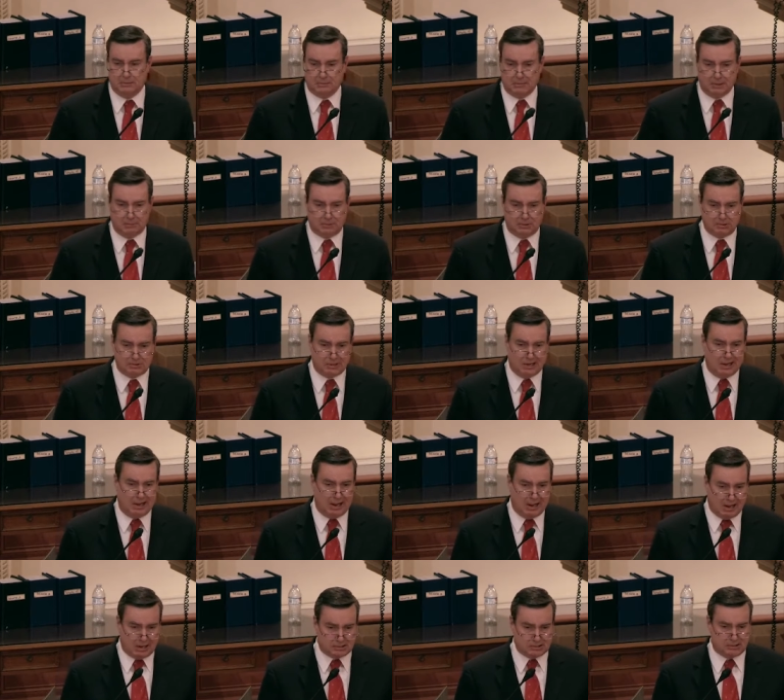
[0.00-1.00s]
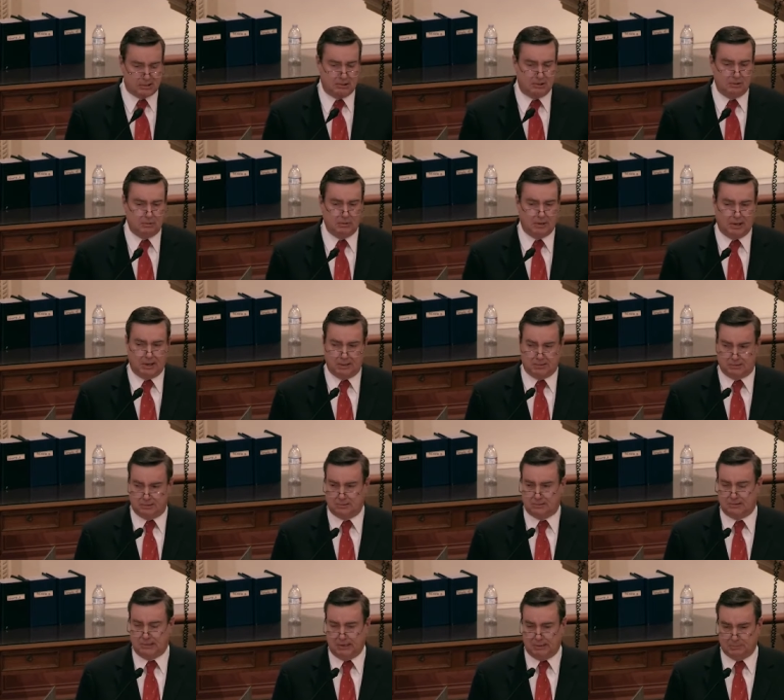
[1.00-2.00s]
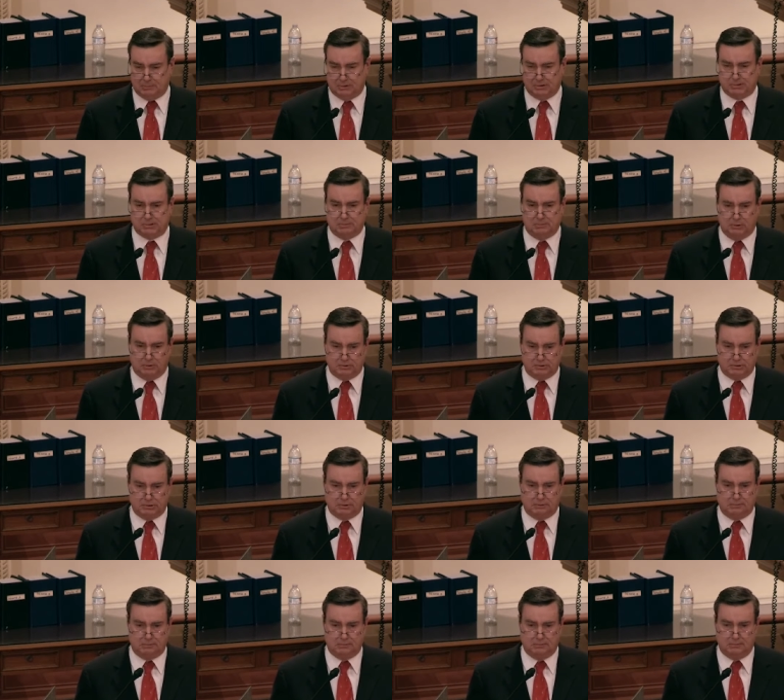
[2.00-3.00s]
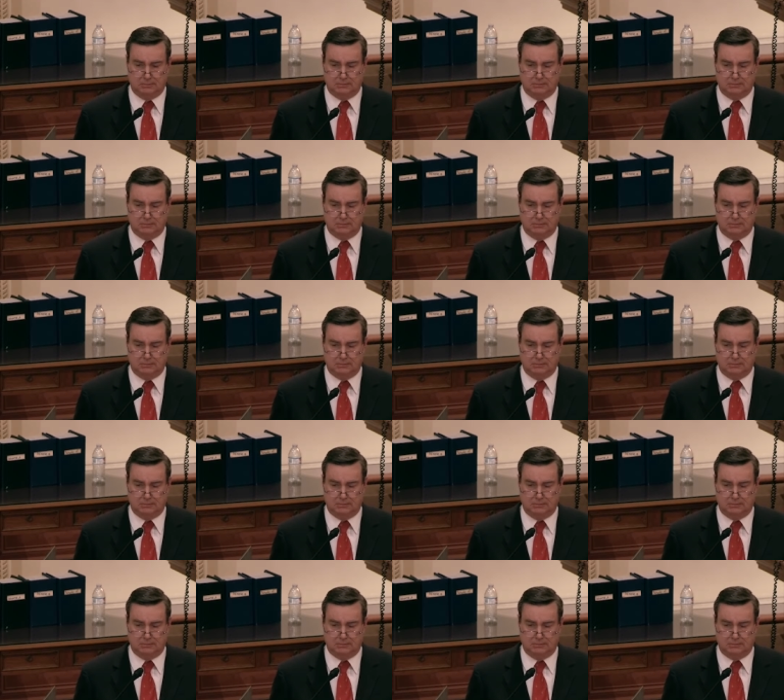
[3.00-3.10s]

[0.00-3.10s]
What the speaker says: Members, I ask that you not table this motion,